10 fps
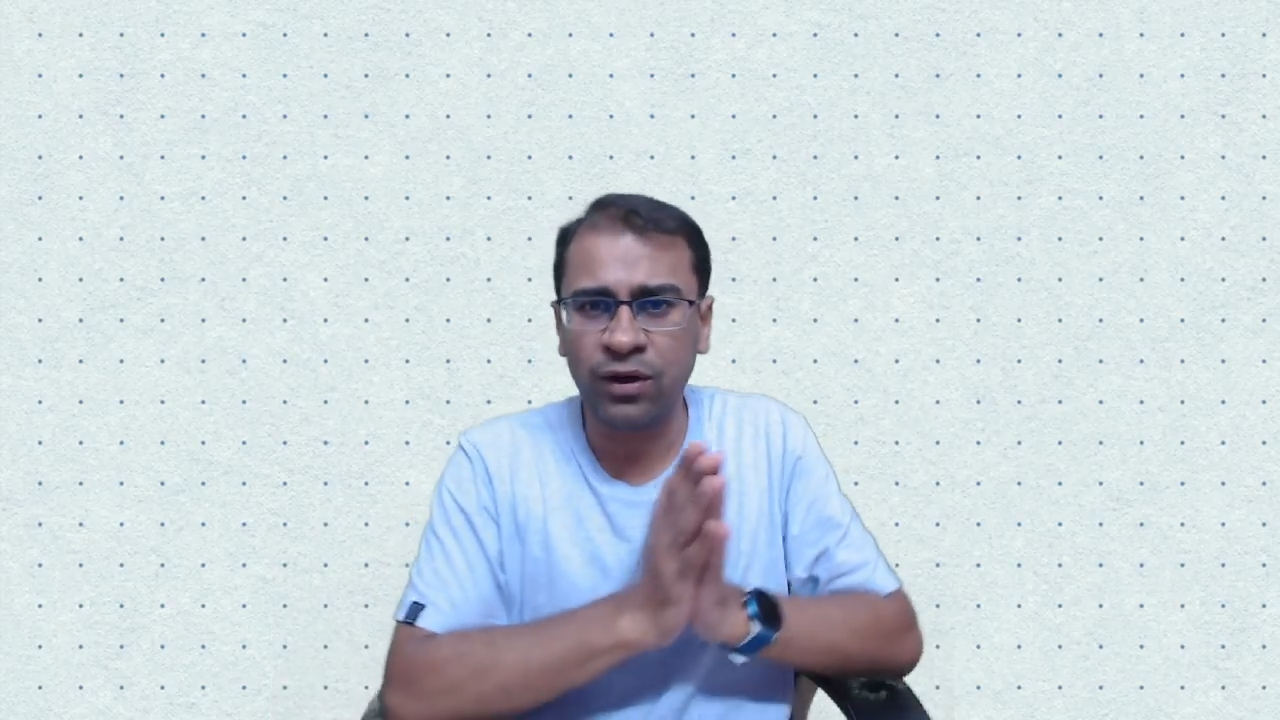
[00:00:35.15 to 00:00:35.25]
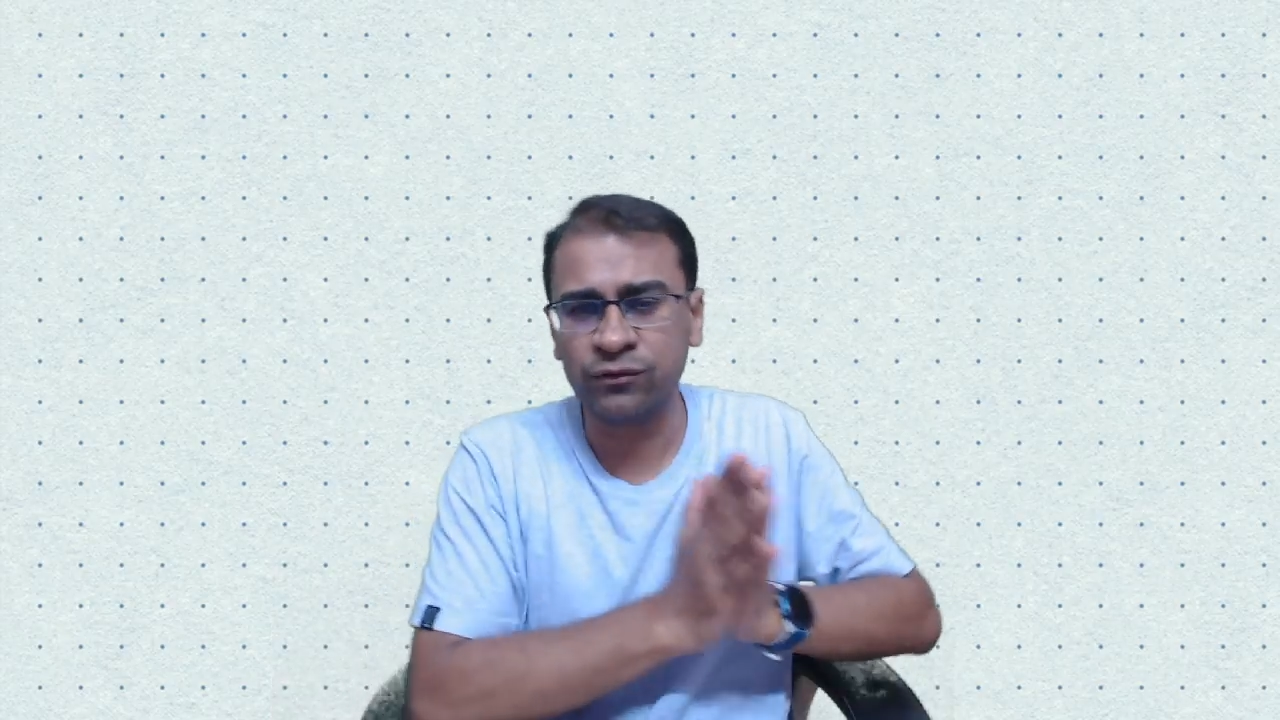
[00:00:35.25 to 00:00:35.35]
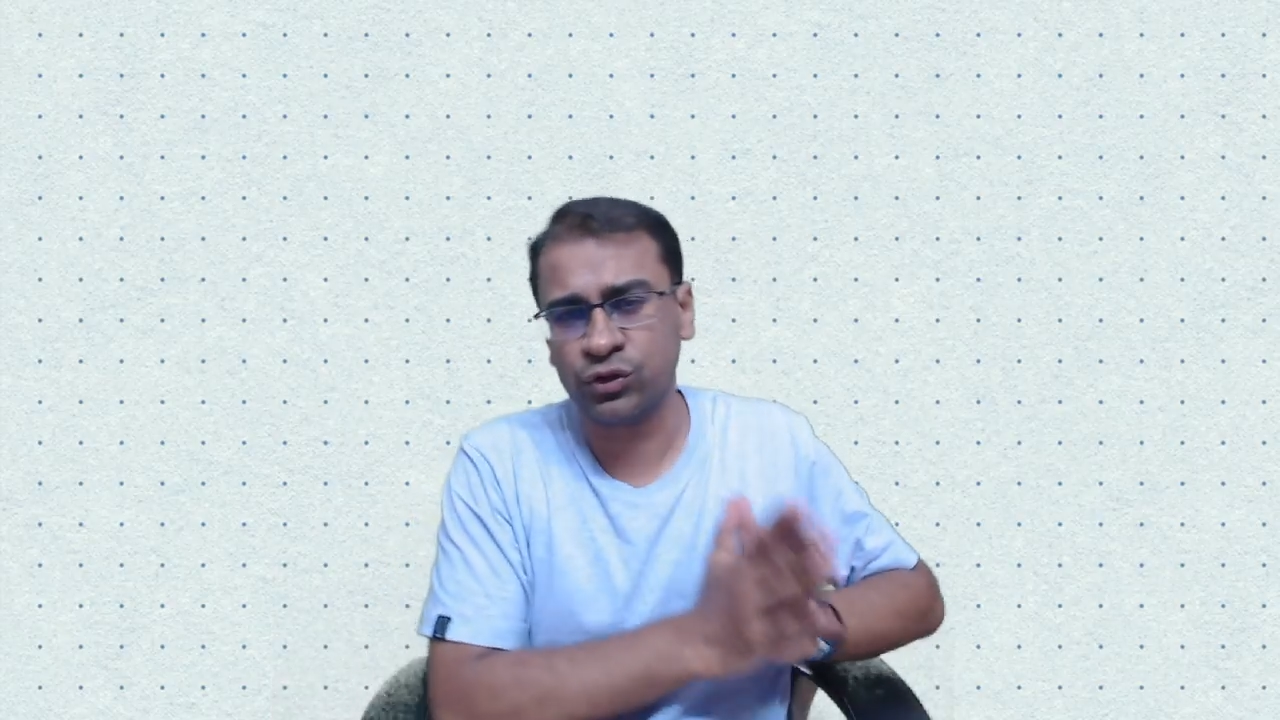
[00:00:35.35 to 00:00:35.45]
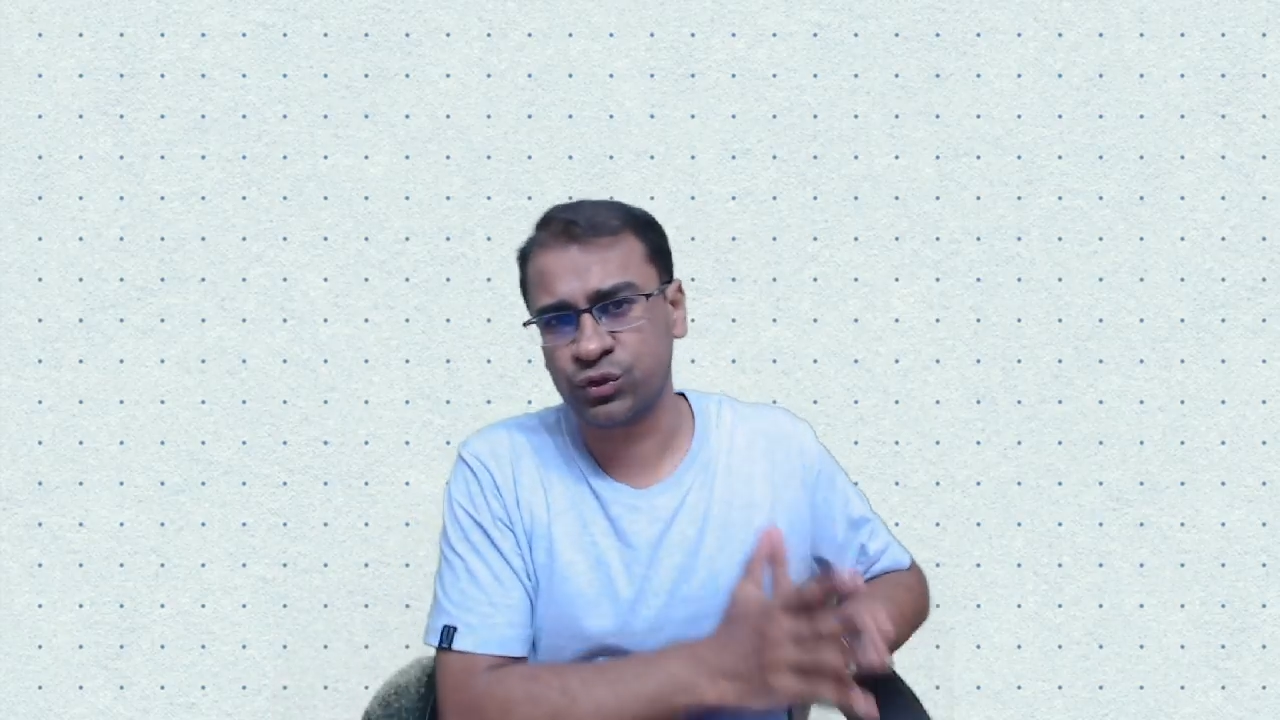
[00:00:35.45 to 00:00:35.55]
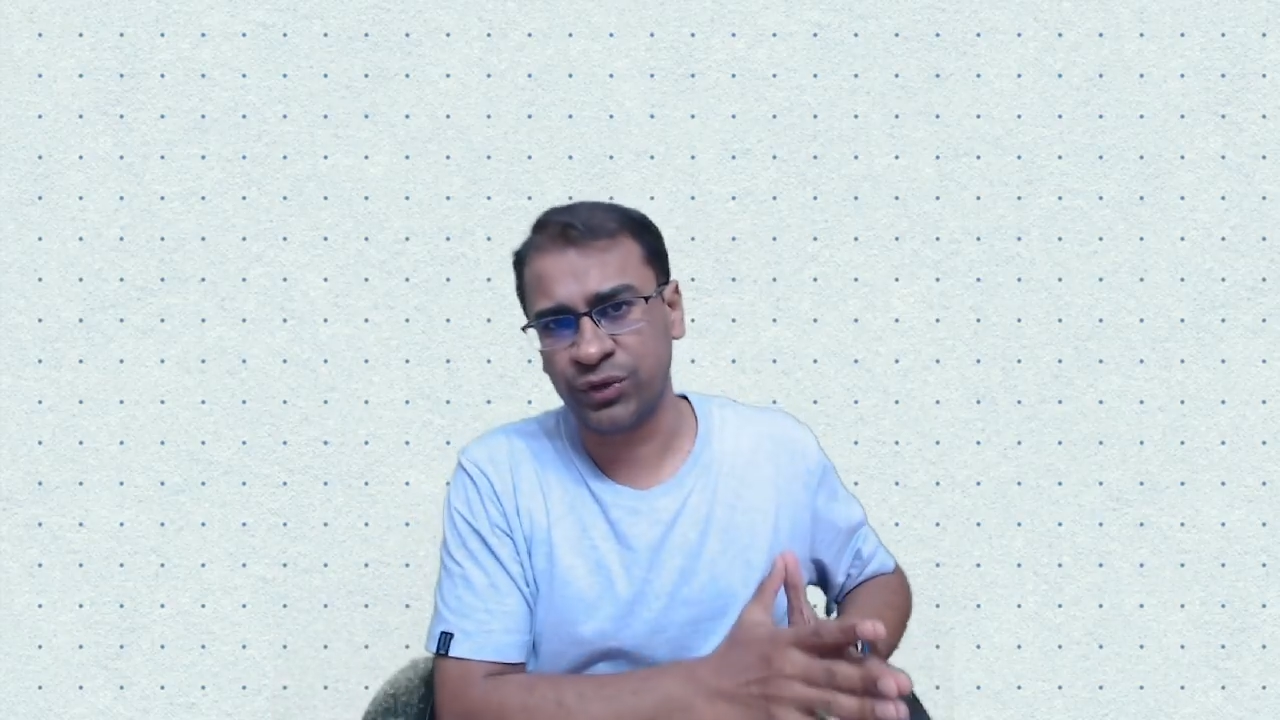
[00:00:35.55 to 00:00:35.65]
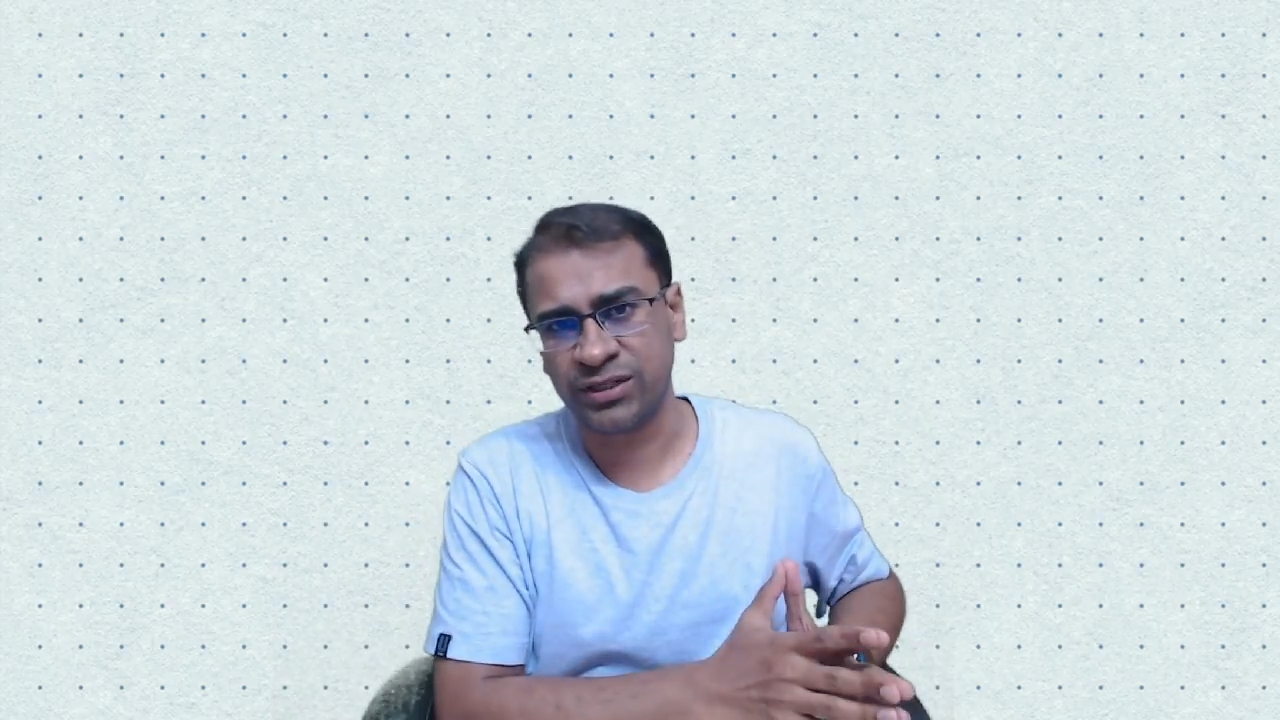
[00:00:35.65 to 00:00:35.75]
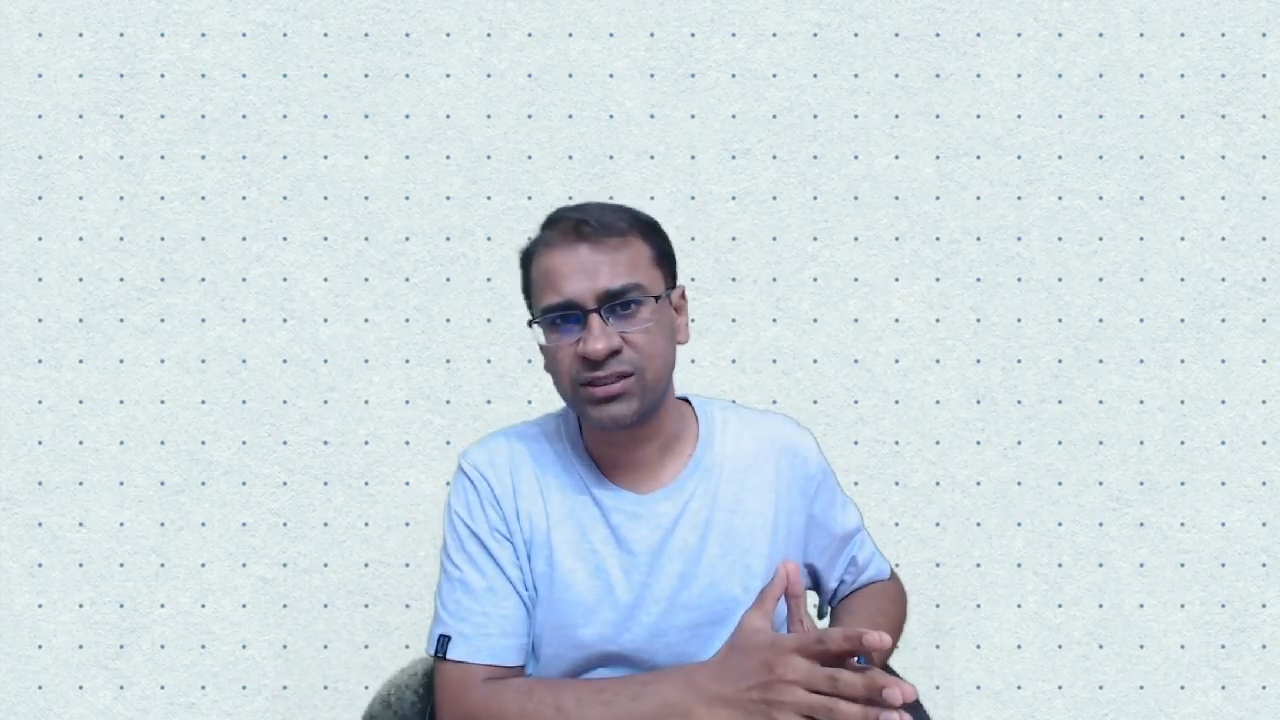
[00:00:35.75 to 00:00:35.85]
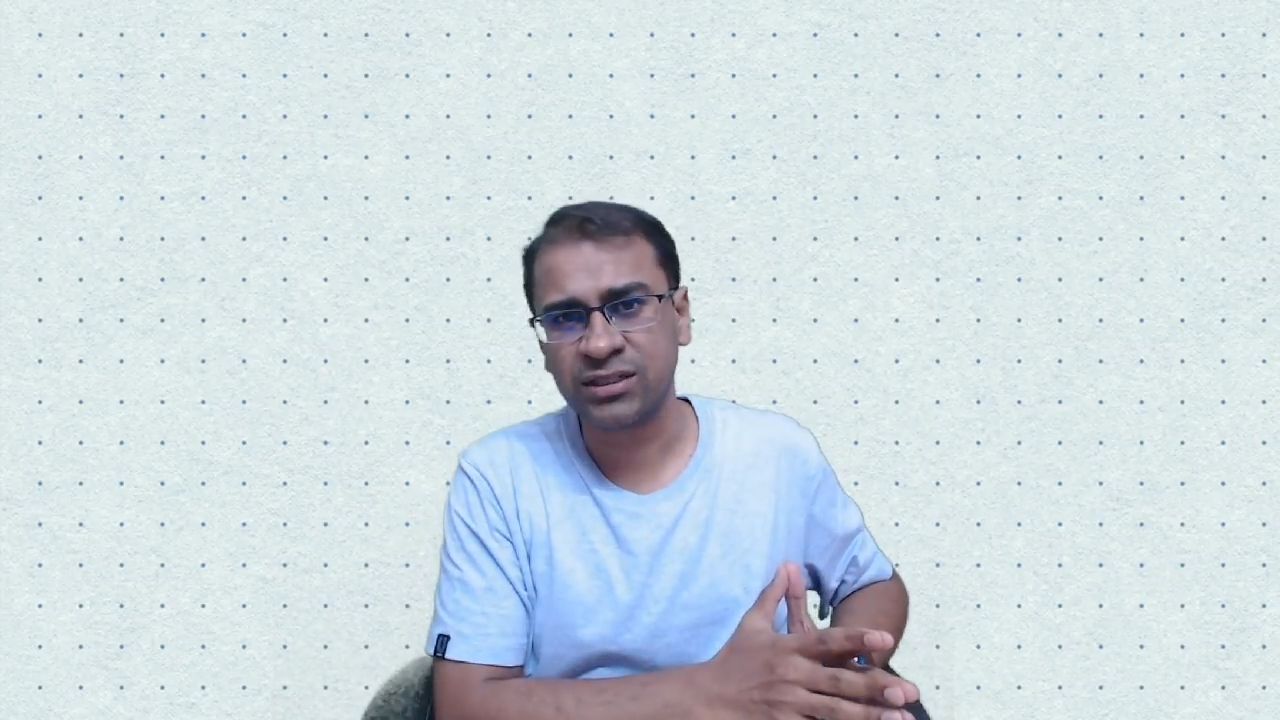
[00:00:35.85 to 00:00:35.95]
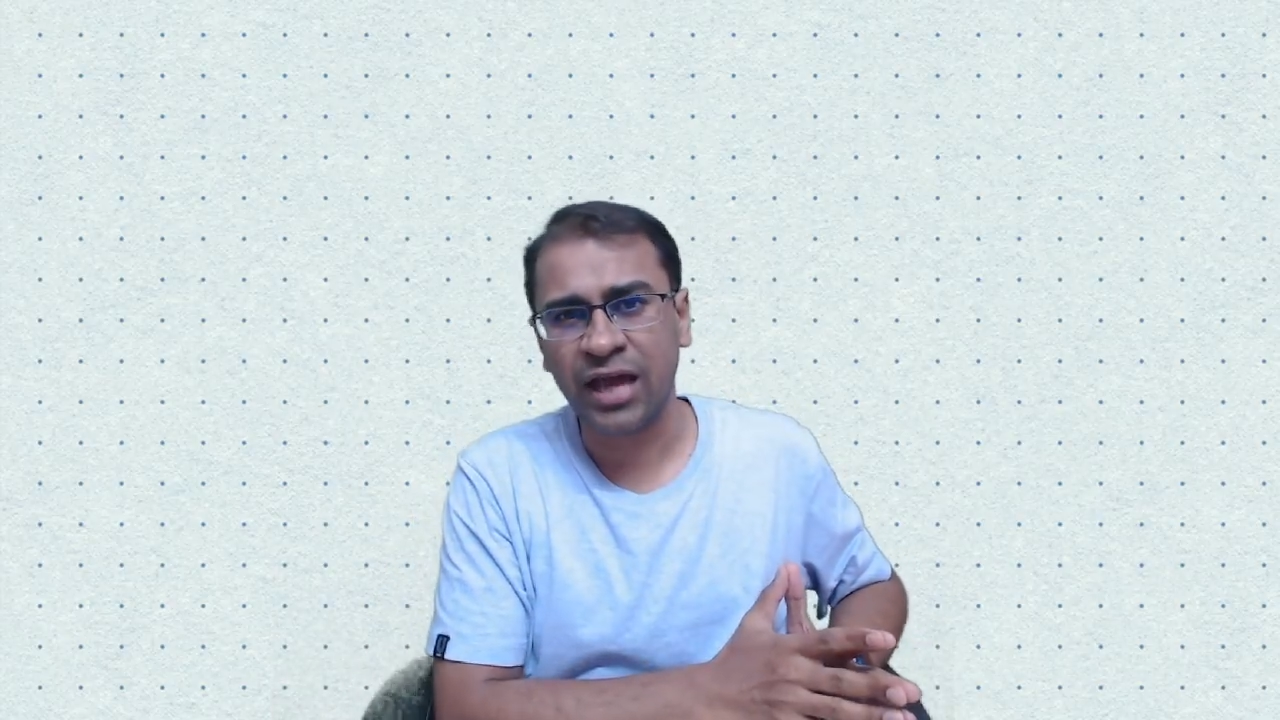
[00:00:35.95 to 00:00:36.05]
those students